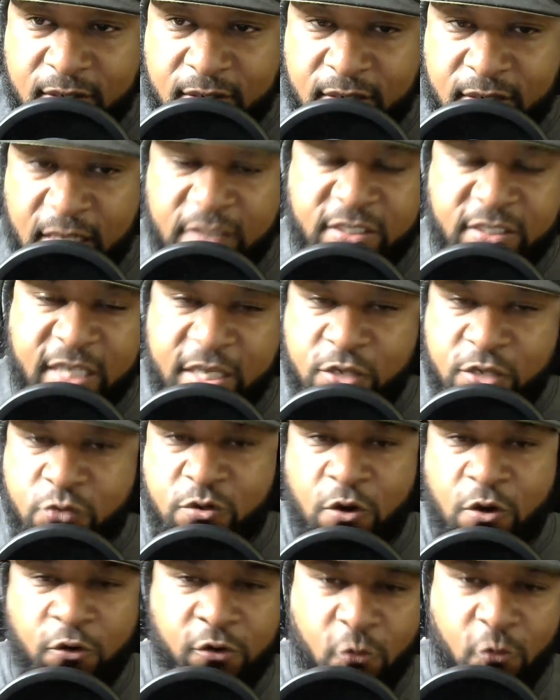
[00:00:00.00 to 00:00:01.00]
I say you
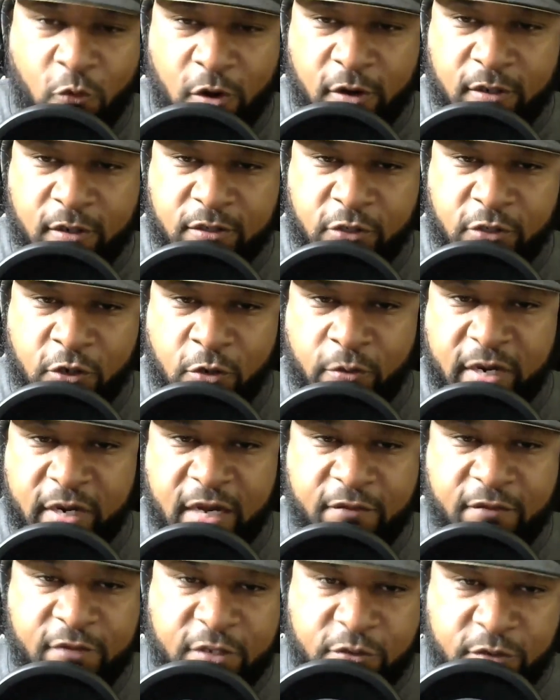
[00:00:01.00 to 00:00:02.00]
go to work doing
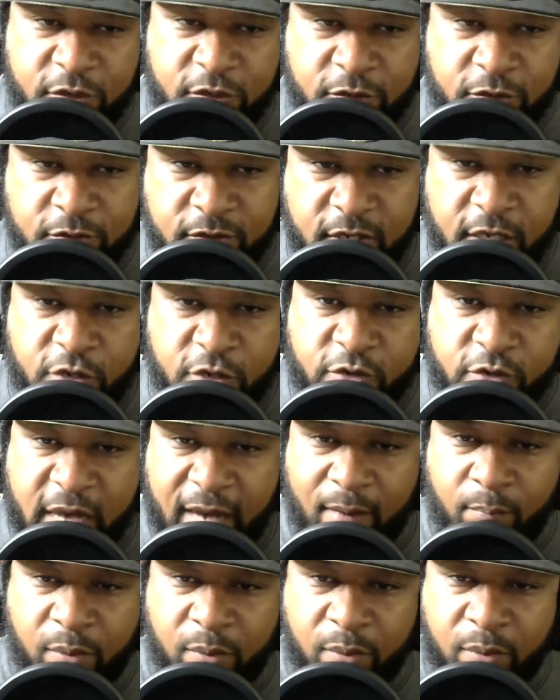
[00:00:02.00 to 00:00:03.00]
whatever you do, and you
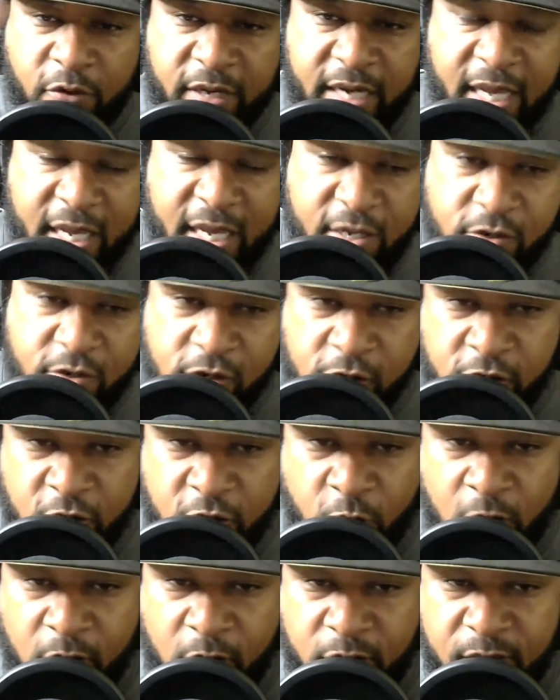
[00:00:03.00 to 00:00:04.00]
got a broken hand. You gonna go
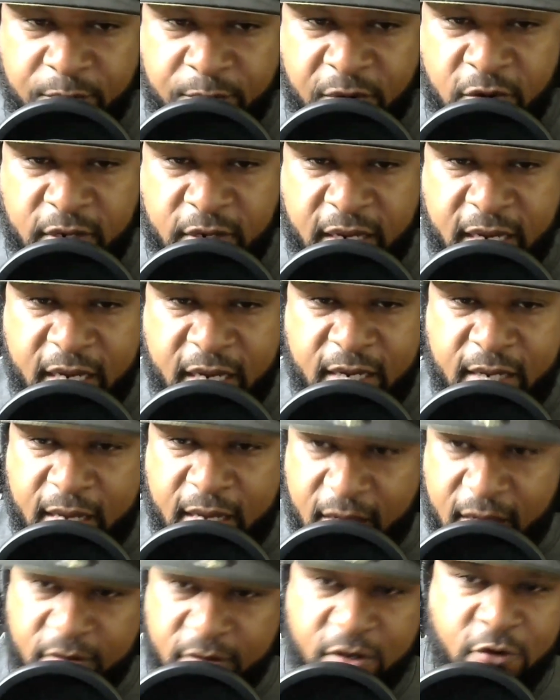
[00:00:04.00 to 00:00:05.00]
to work with a broken hand?
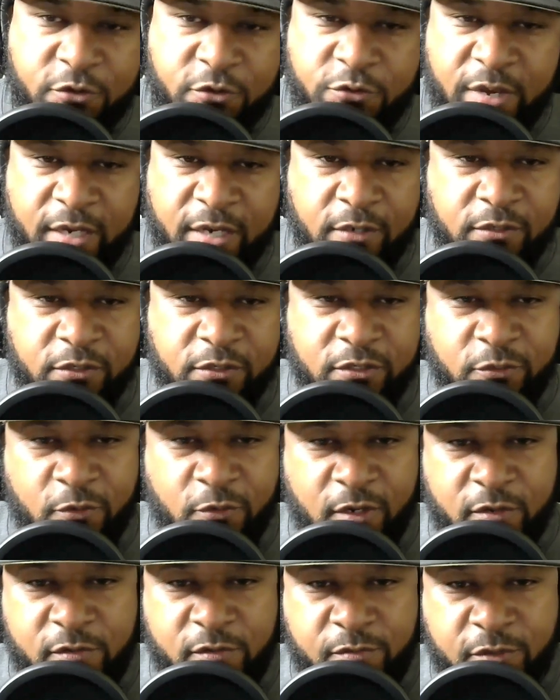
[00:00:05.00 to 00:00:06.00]
Hell no, you ain't gonna go to
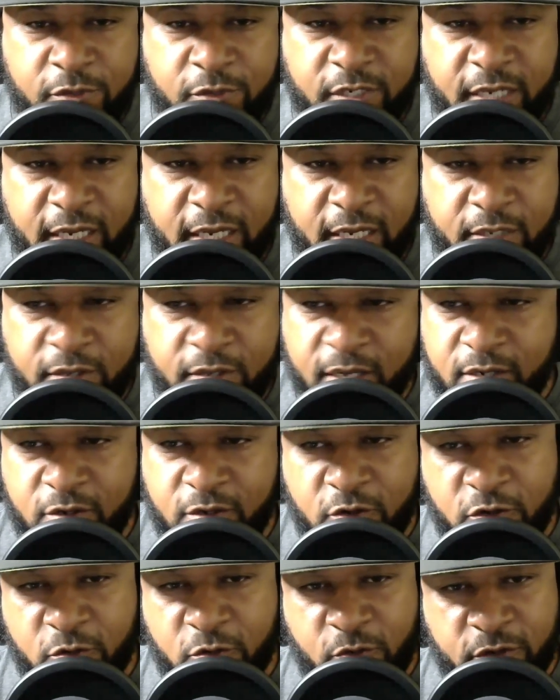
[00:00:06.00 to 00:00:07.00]
work with a broken hand. You ain't gonna
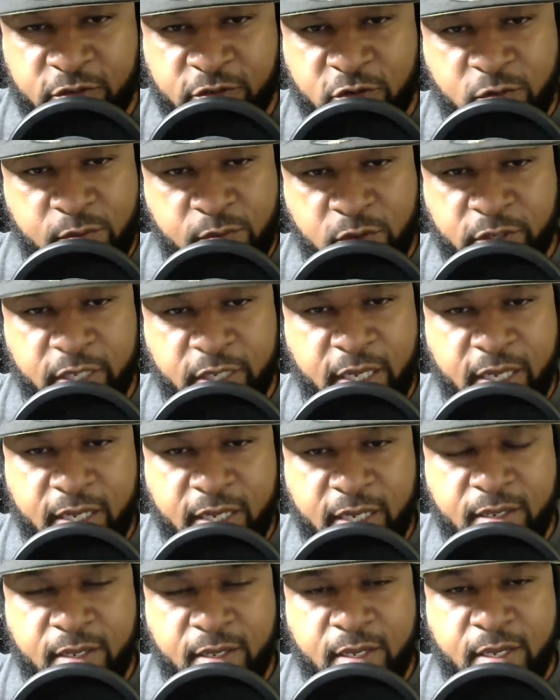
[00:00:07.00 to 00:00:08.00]
go to work with no broken
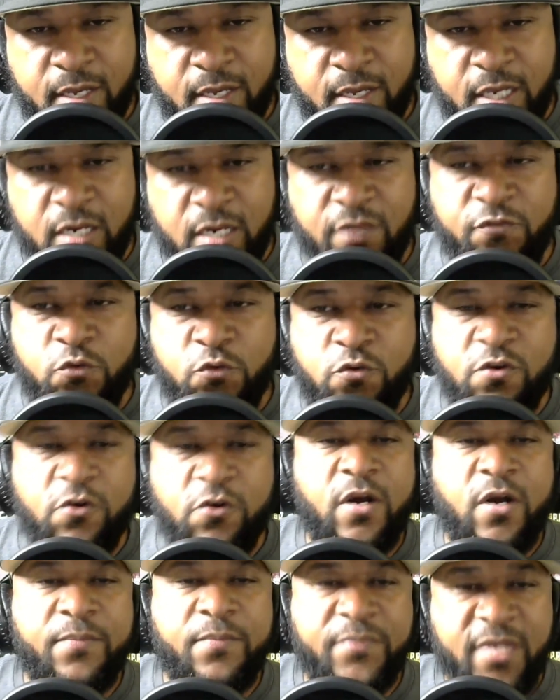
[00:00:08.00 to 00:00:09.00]
hand. And if you
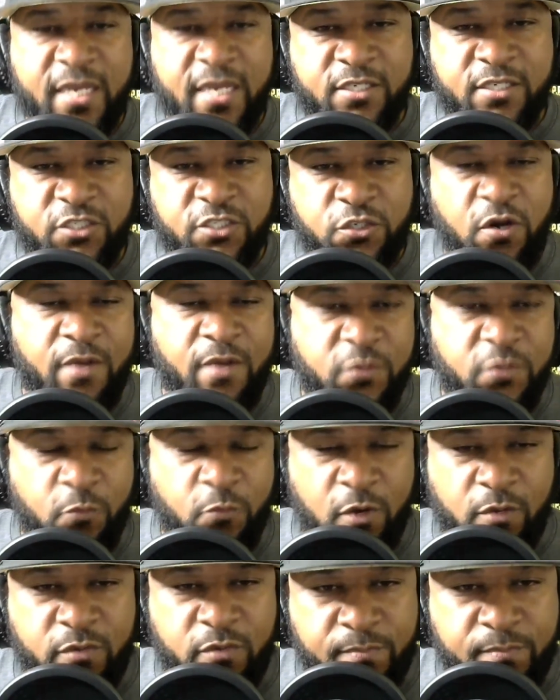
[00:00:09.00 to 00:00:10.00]
go up there and show up to
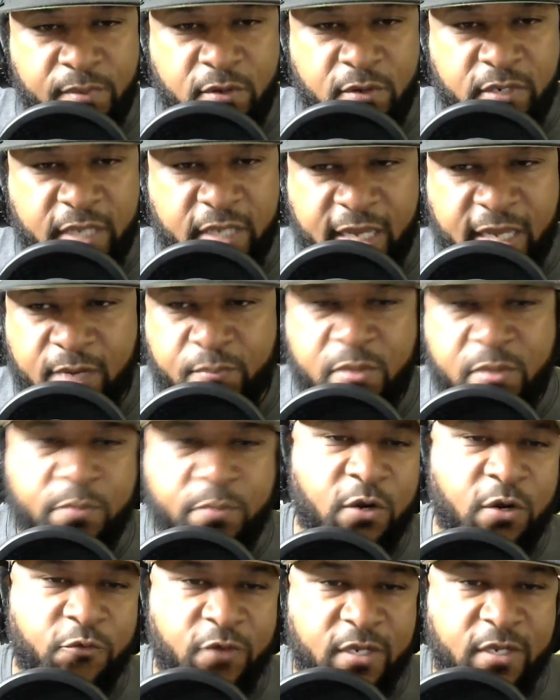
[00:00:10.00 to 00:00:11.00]
work with a broken hand, the people
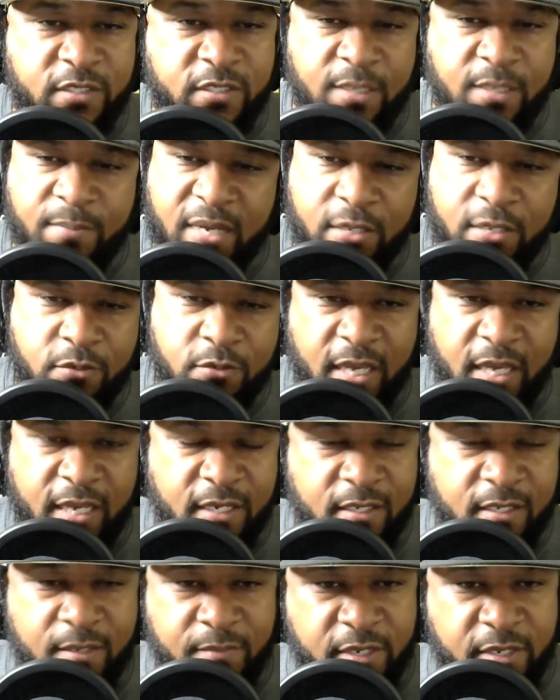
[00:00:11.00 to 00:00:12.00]
gonna run and say, man, you
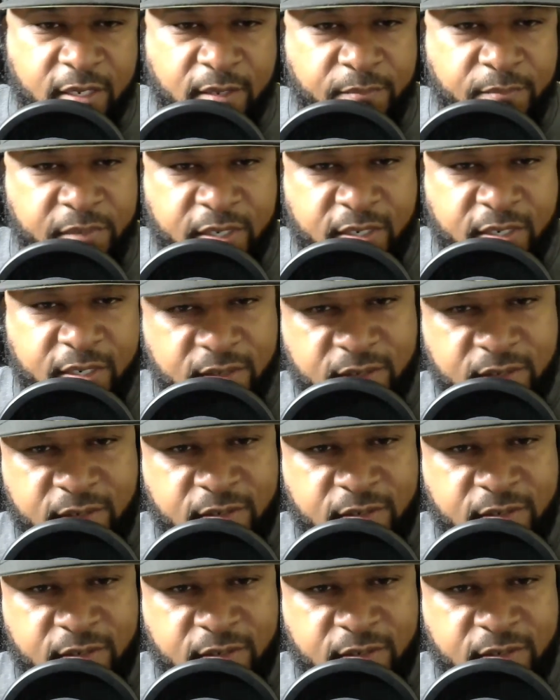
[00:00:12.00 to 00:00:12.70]
can't come here up in here.